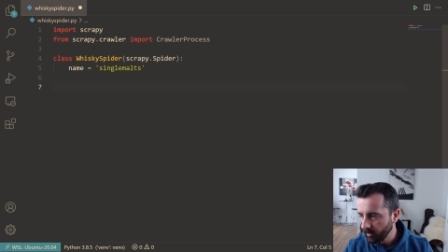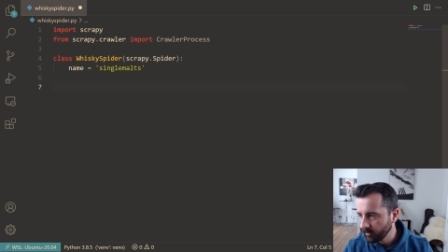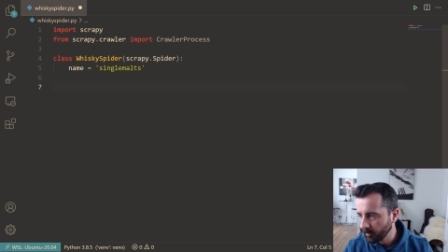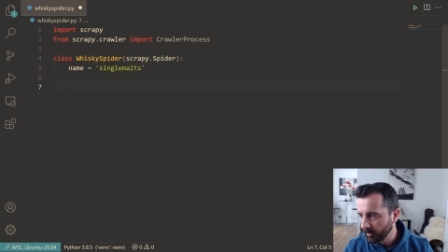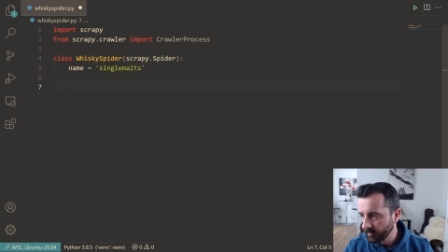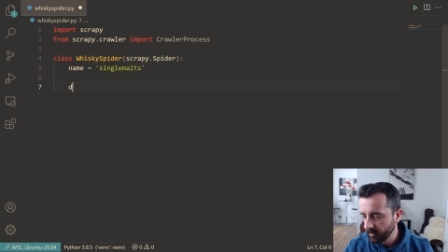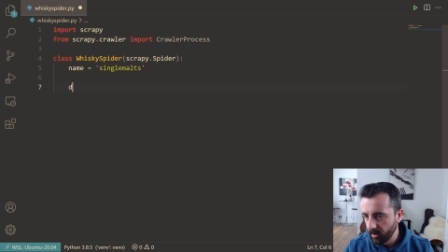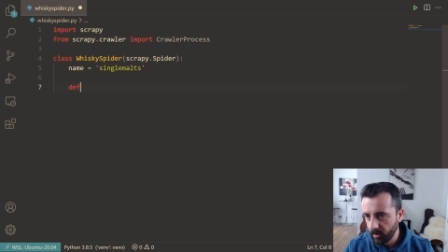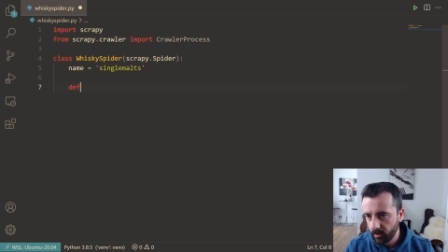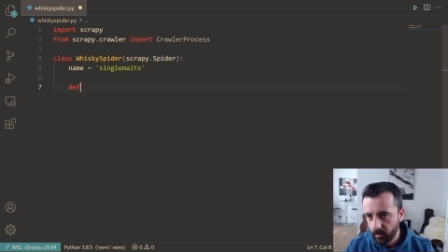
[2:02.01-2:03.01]
So I'm going to
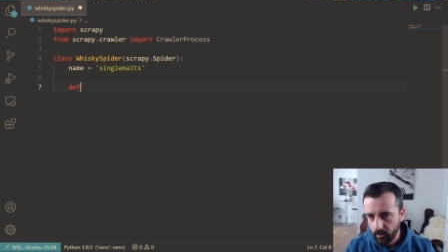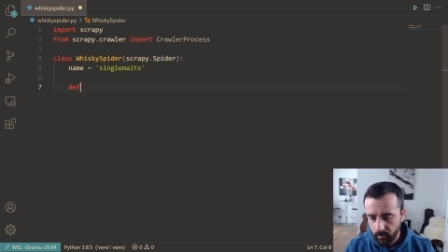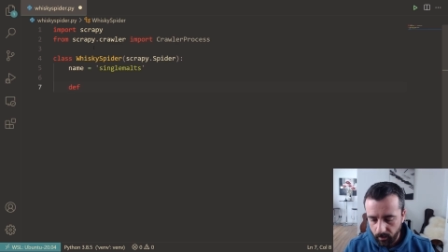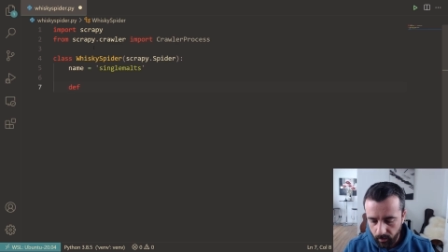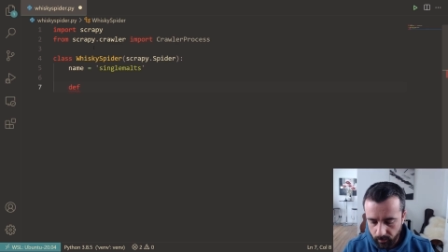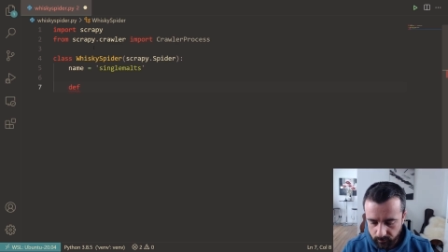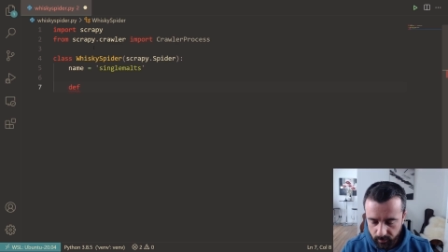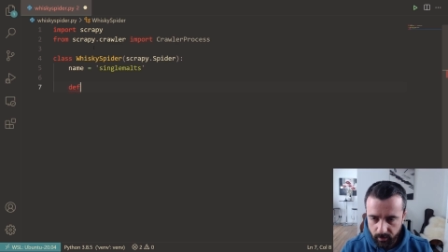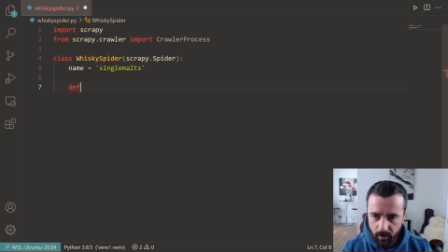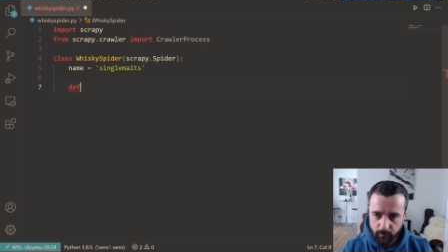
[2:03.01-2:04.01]
say uh,
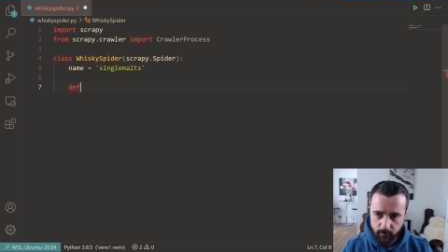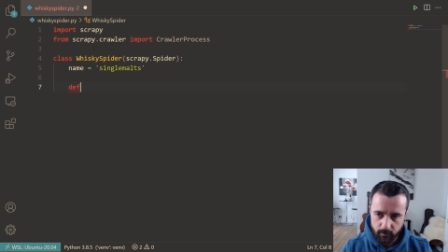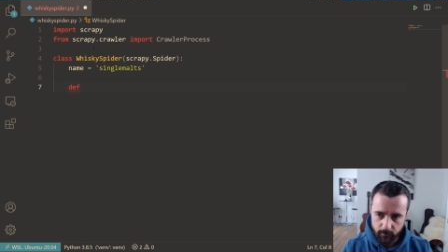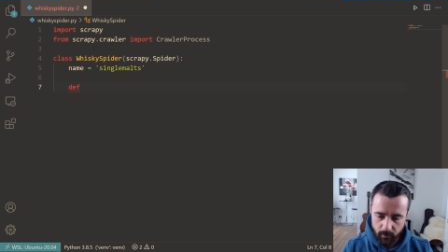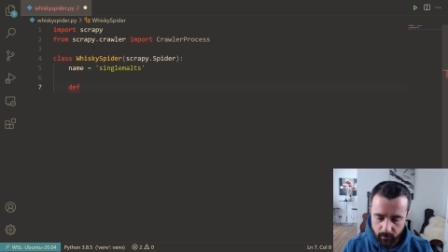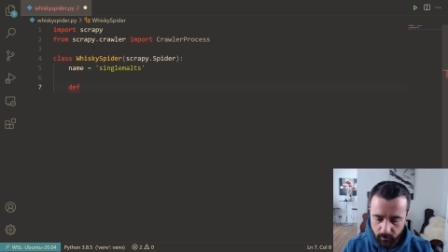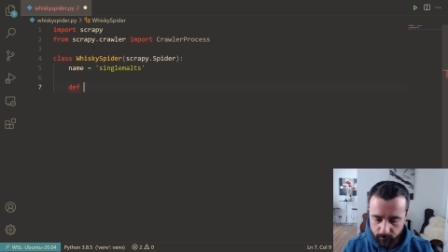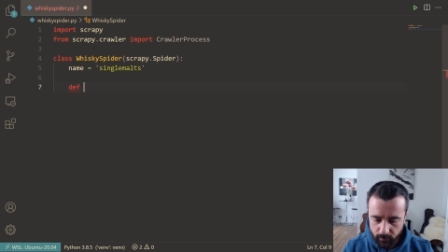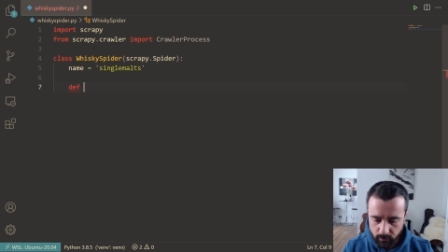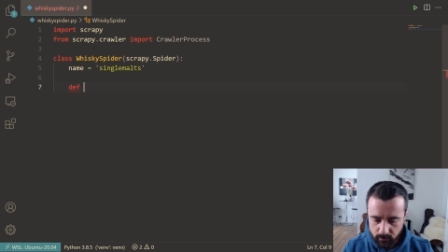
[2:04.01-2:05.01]
def for defining our
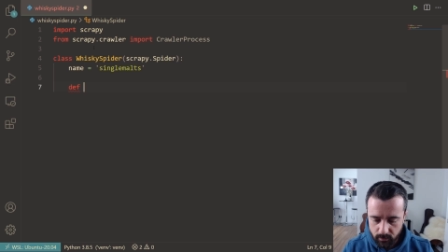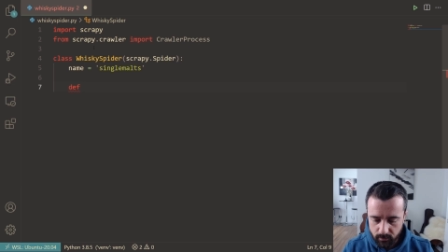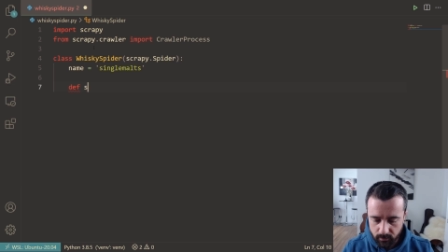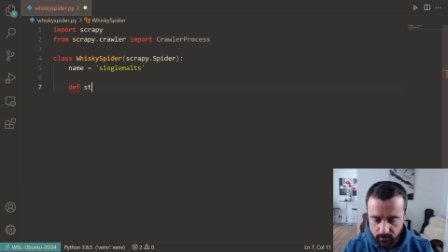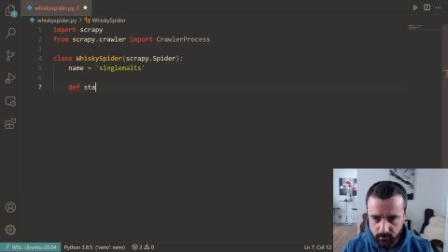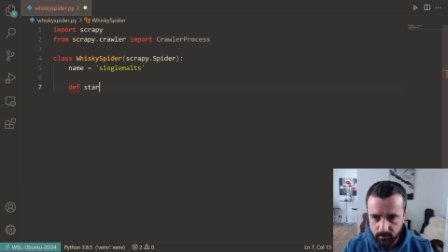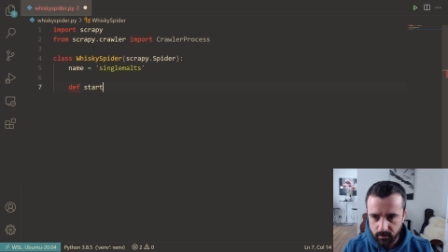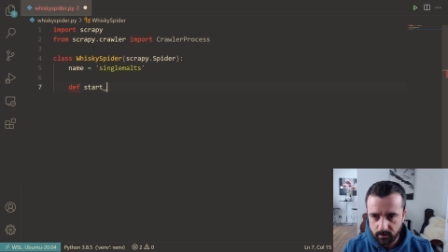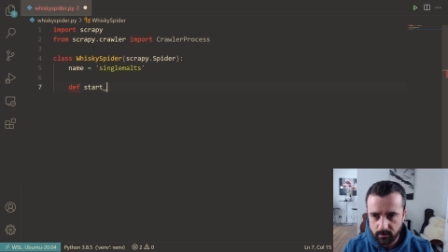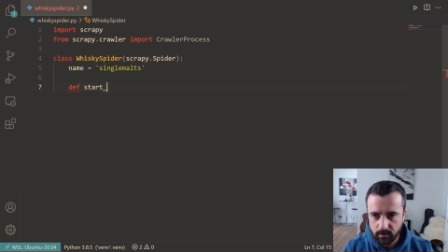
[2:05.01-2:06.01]
function, and this is
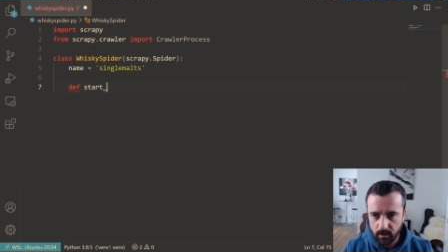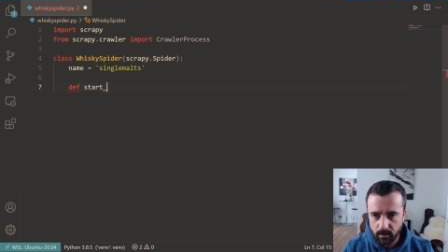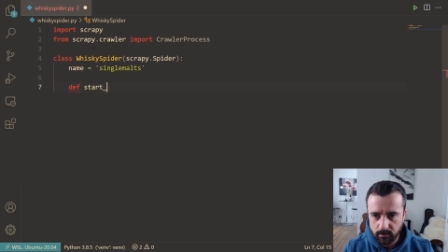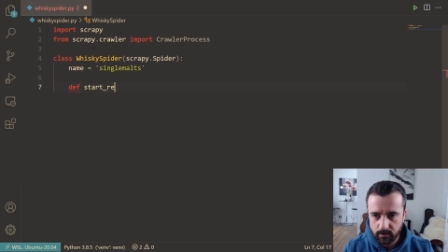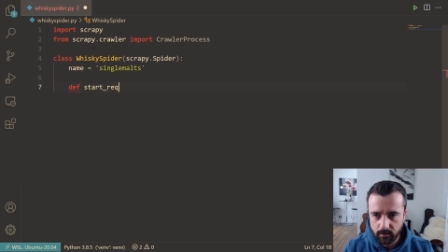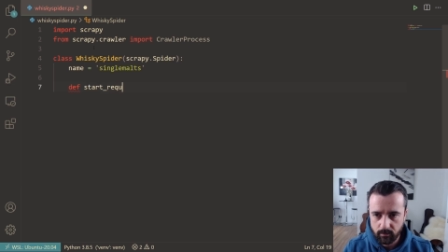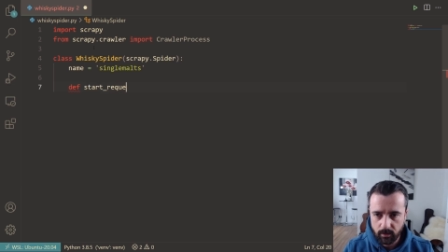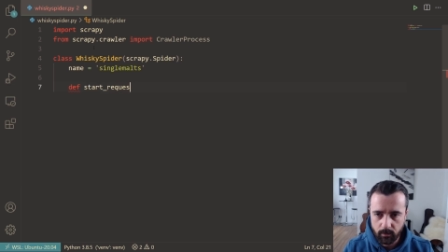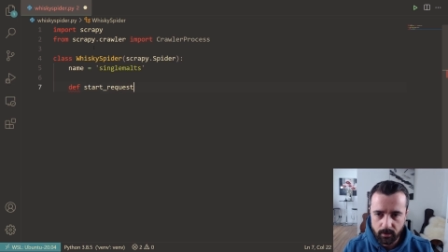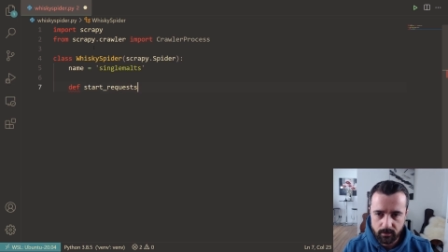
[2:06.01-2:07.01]
the start
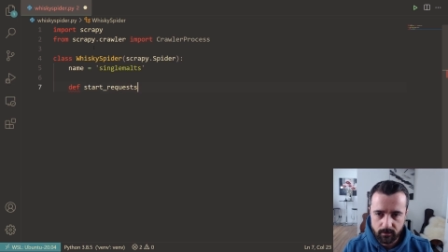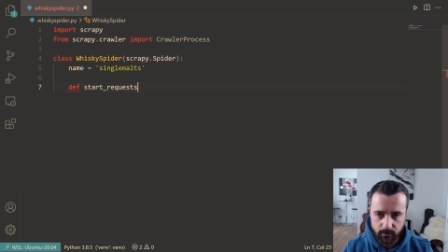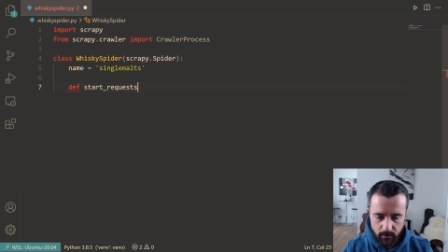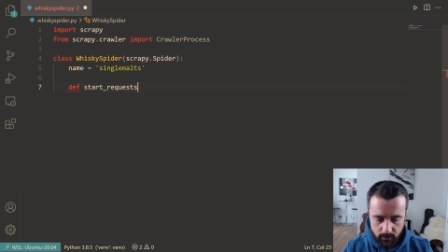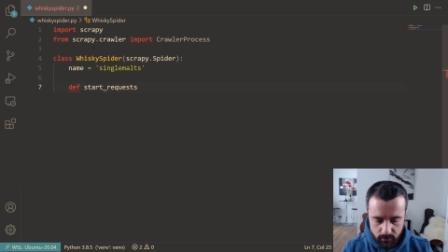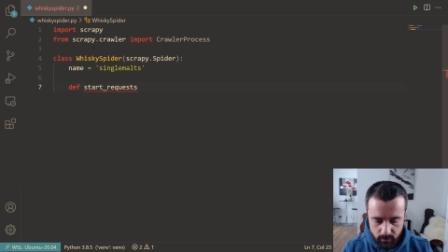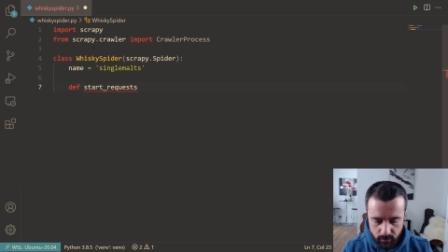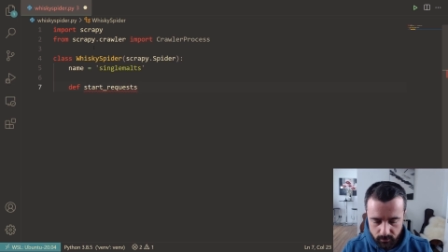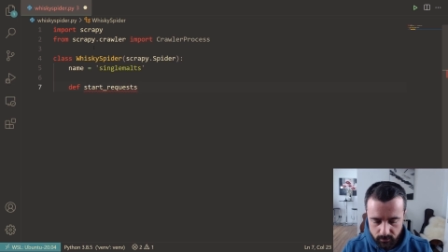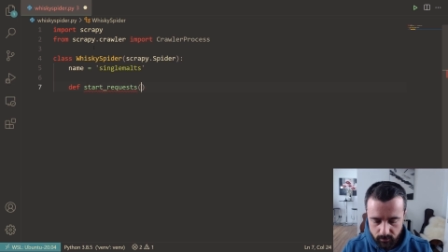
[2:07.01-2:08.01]
requests function
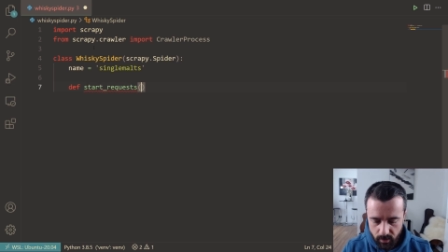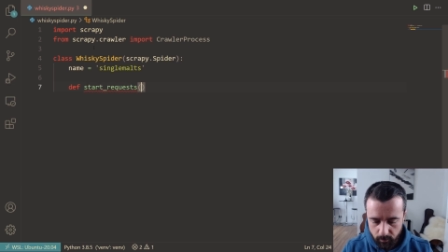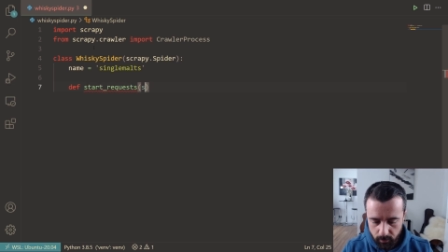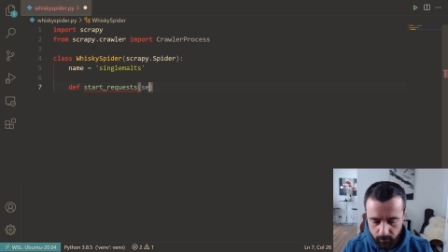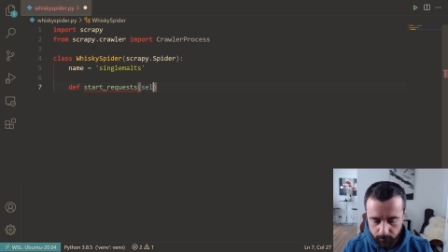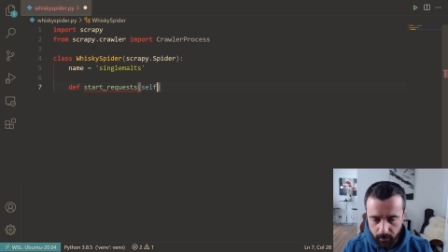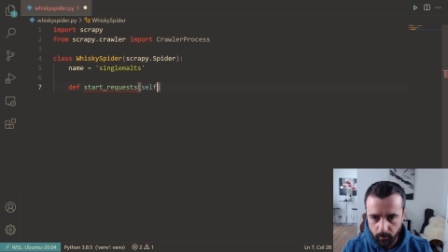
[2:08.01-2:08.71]
within scrapy,